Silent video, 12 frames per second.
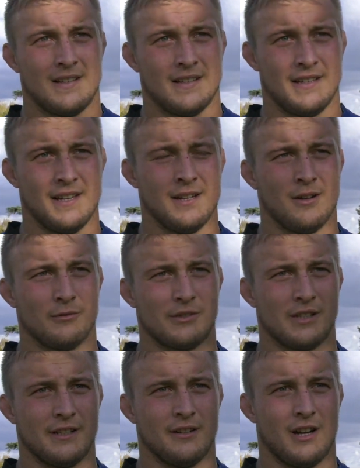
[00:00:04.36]
Yeah,
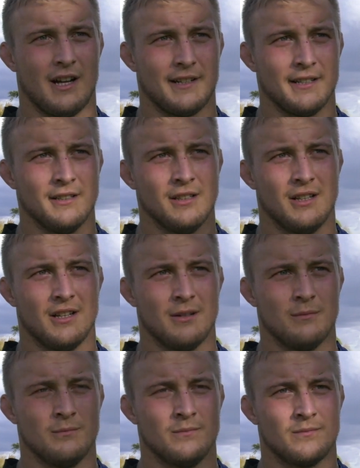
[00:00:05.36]
obviously not ideal.
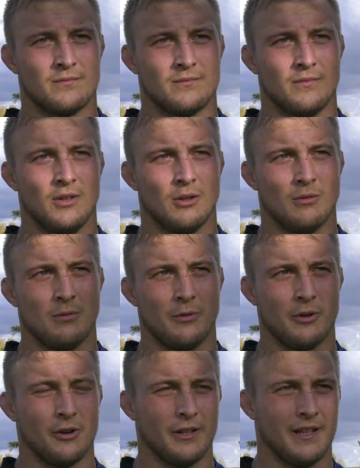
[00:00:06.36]
Not what we were
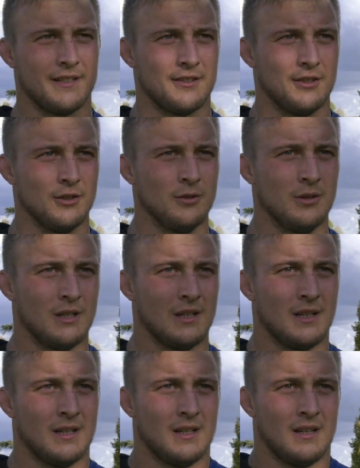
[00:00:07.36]
going there to do.
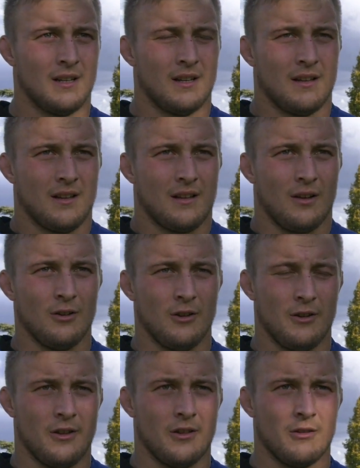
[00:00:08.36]

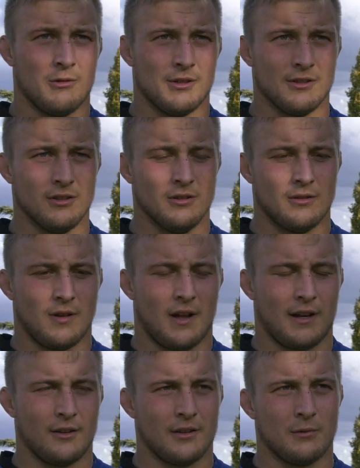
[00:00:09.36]
Other than the result,
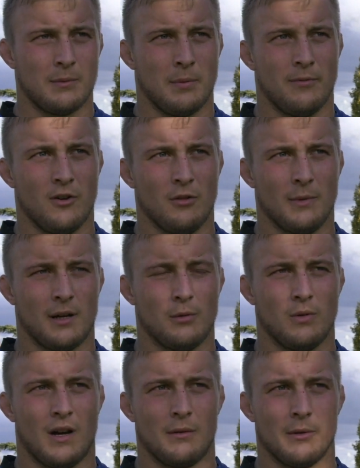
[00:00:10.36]
I don't think we performed how
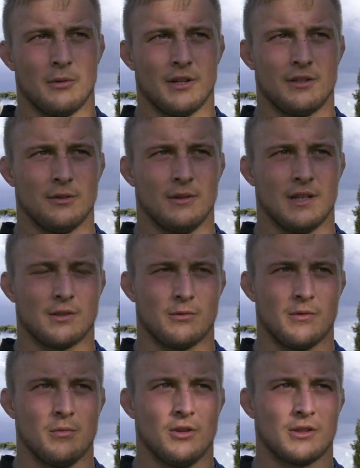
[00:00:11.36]
we wanted to, and that's what
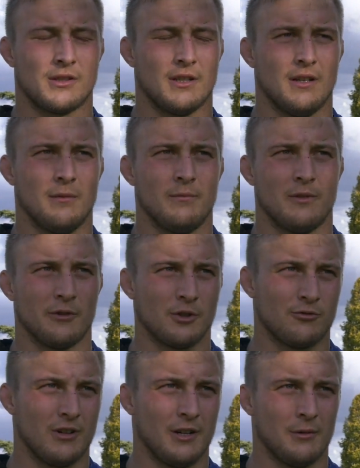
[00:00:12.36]
we're most
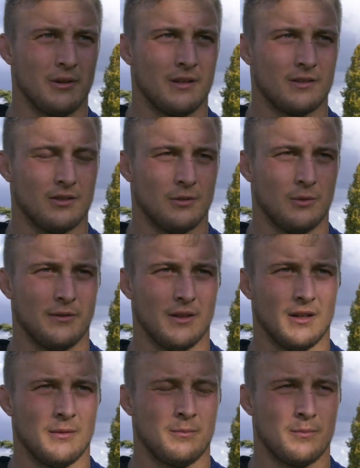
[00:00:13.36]
frustrated with. So we've
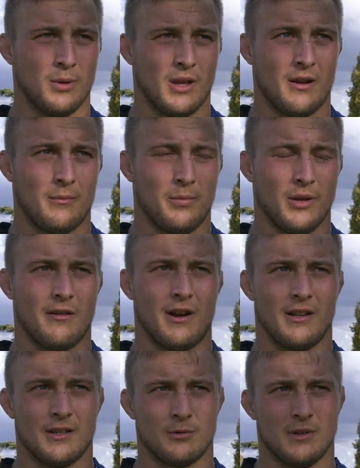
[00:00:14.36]
put that
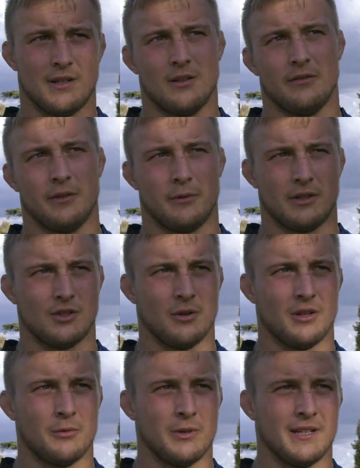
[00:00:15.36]
right this week, and hopefully we can show it
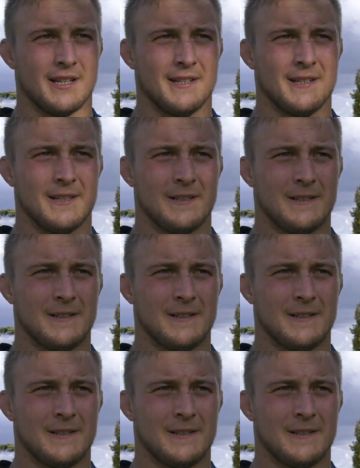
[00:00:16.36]
on the weekend.